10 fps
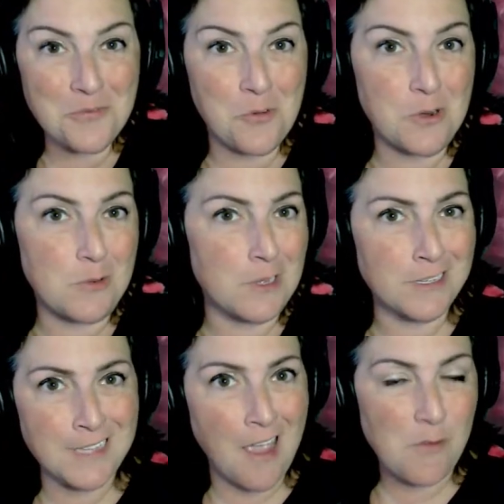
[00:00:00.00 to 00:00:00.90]
41 because
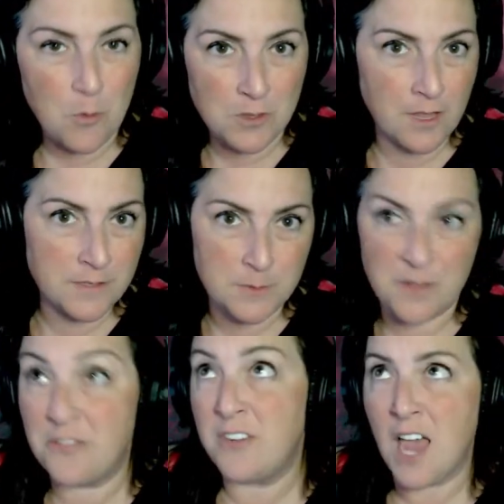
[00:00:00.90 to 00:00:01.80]
everyone loves to be
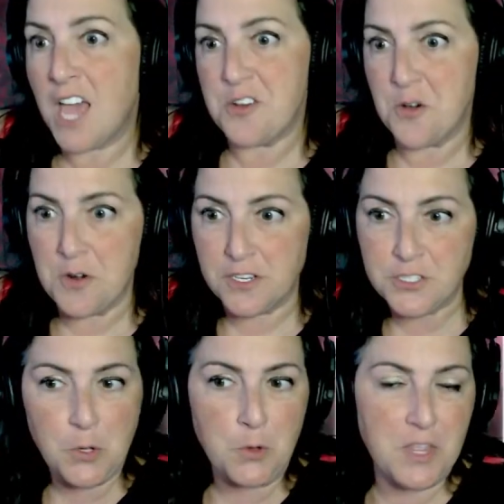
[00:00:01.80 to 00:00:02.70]
flattered and
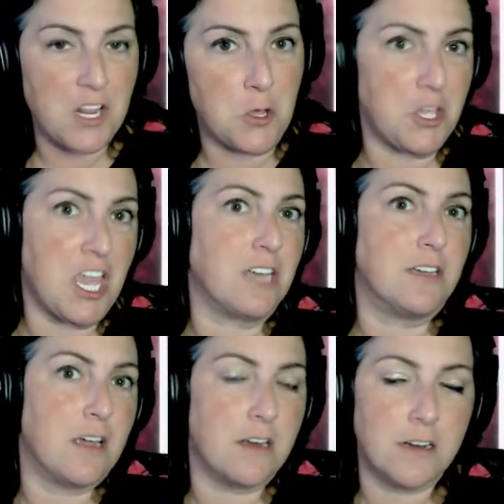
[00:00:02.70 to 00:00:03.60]
told they look
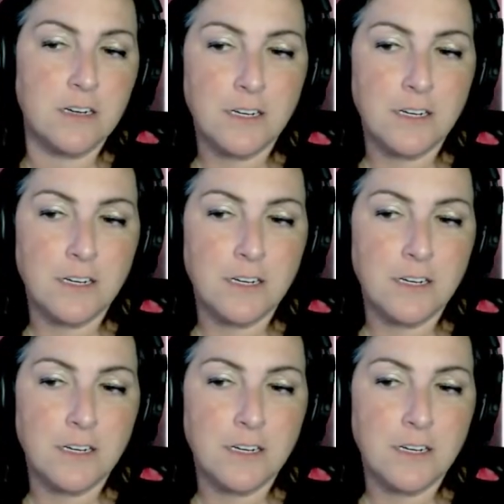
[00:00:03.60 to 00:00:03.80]
younger.